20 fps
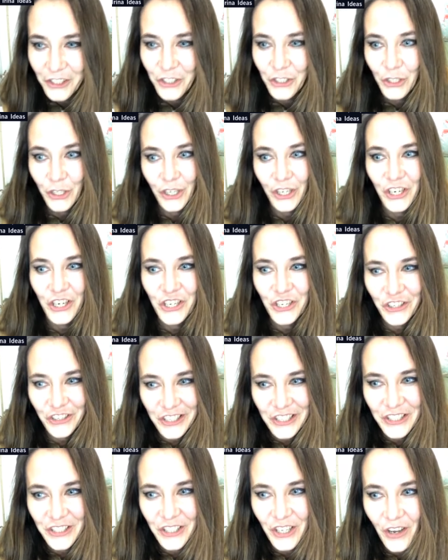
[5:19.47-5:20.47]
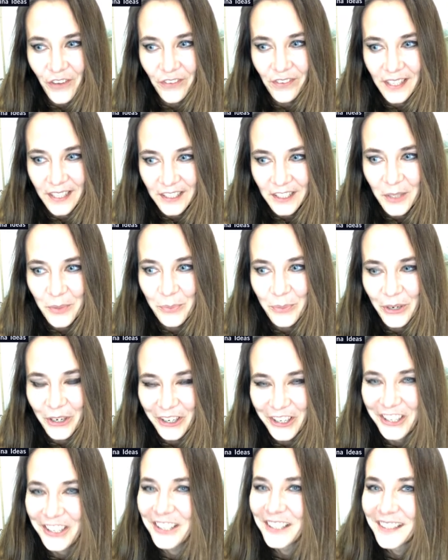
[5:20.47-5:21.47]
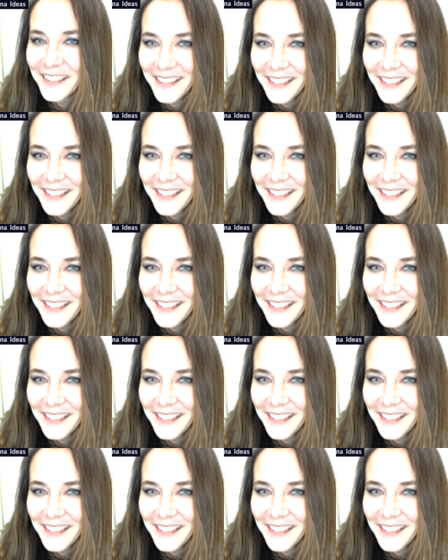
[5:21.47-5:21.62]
George Christoph Lichtenberg.